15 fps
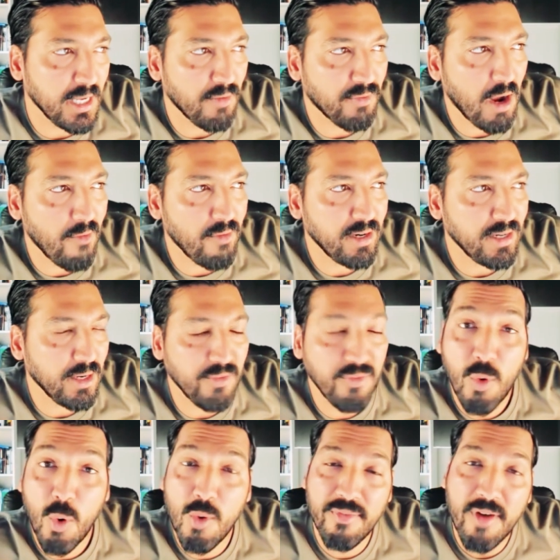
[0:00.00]
think I've covered nearly
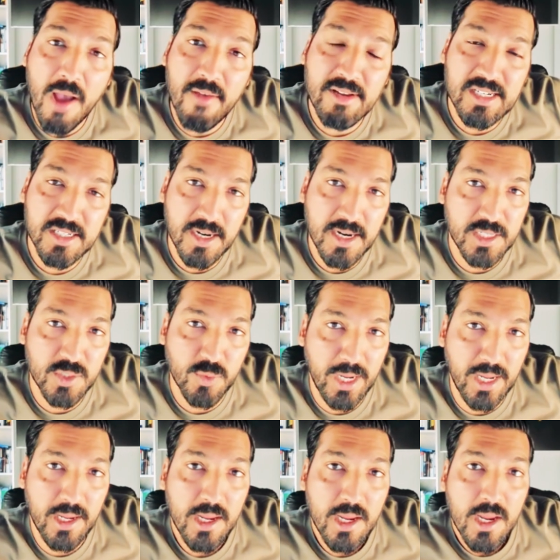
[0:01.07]
4 or 5 incidents
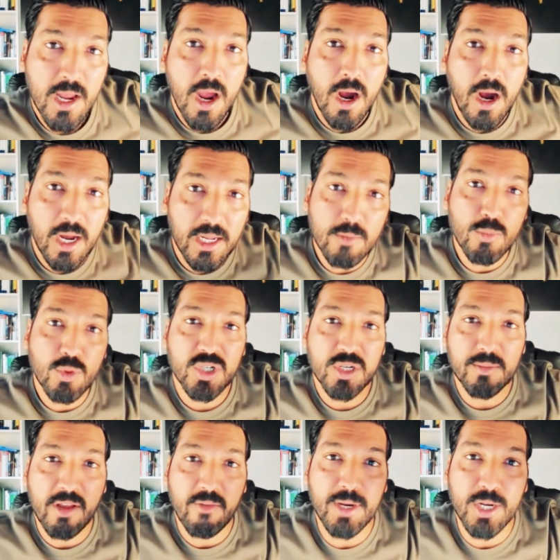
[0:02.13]
where other
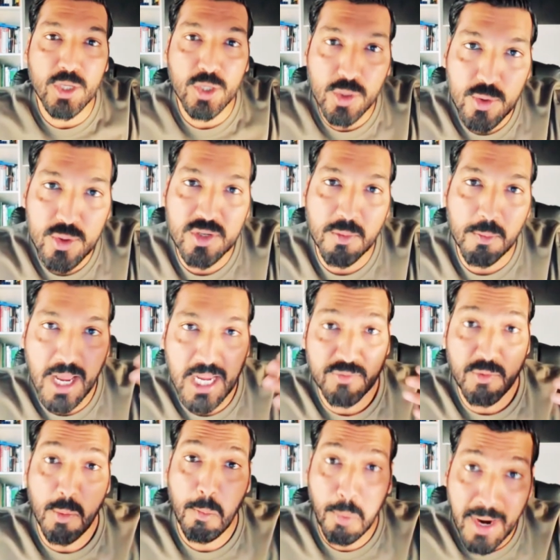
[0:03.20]
Muslims have been accused of
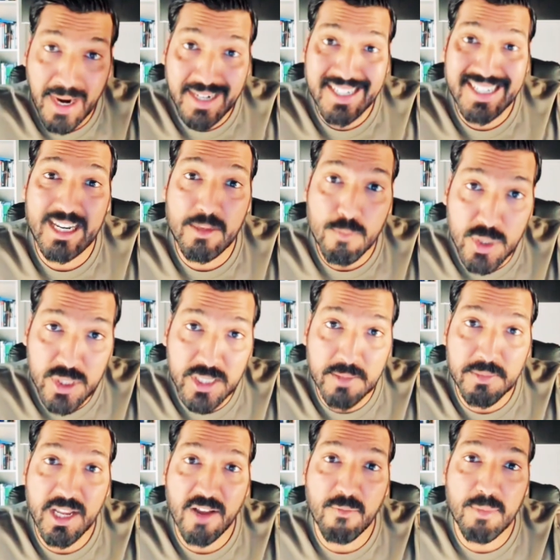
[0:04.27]
blasphemy. Practicing
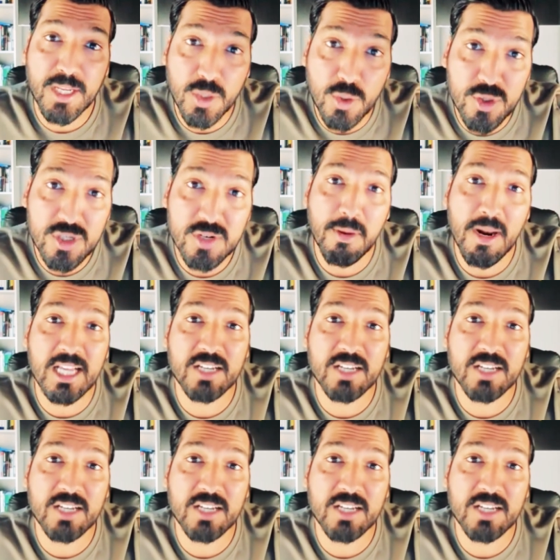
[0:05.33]
Muslims have been accused of